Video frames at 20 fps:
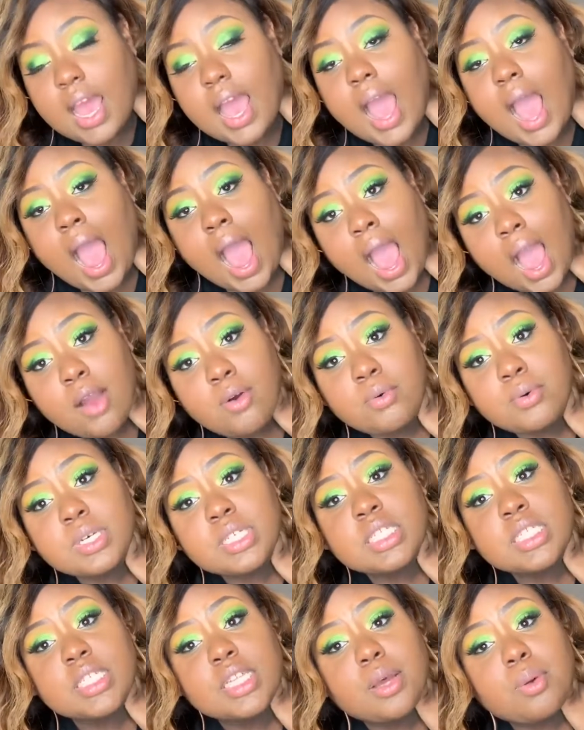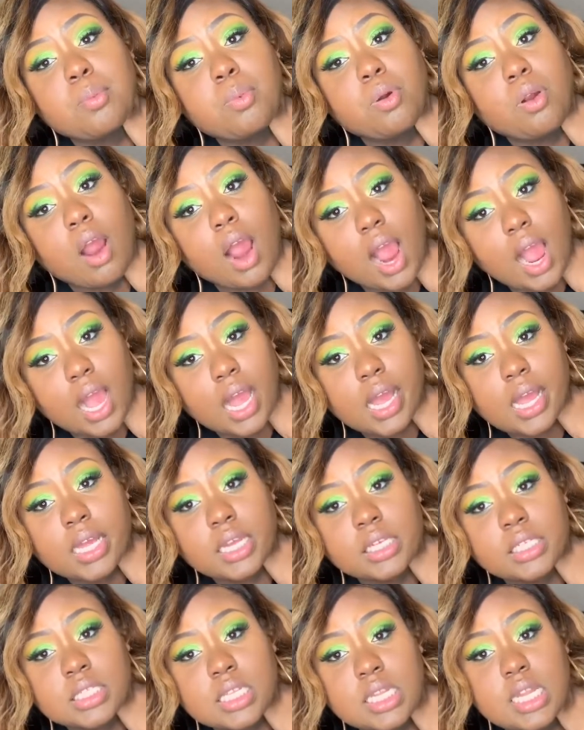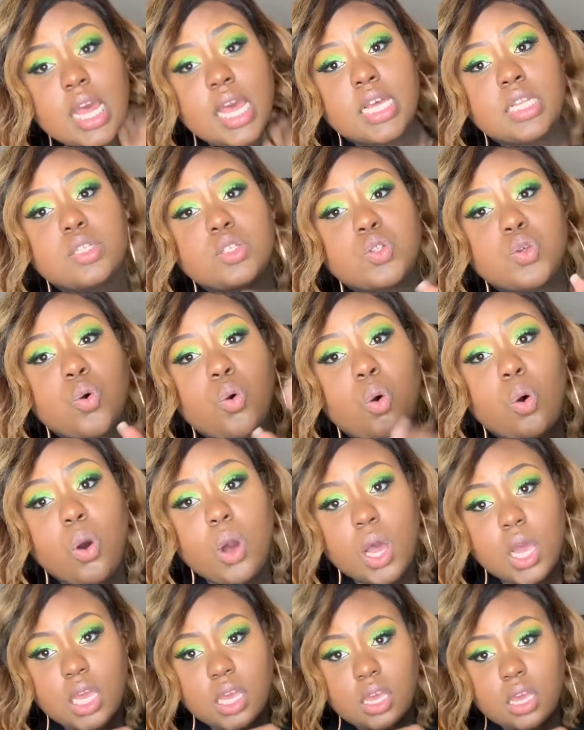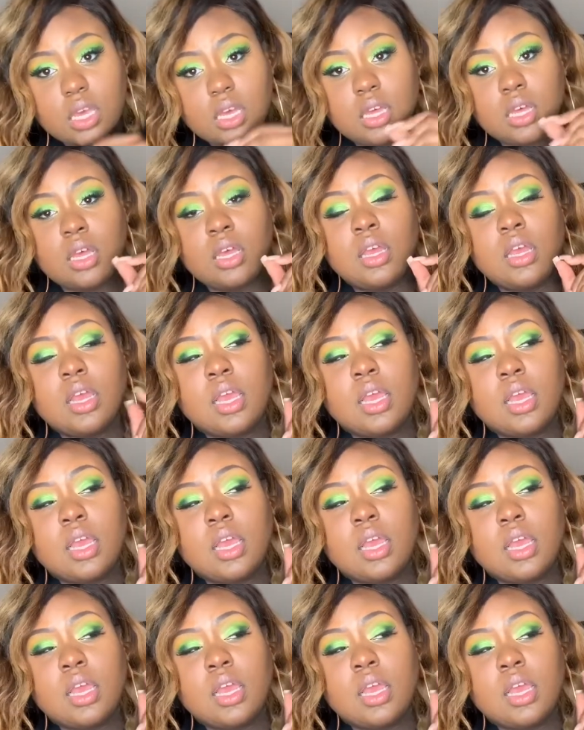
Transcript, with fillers: I was surprised that Toya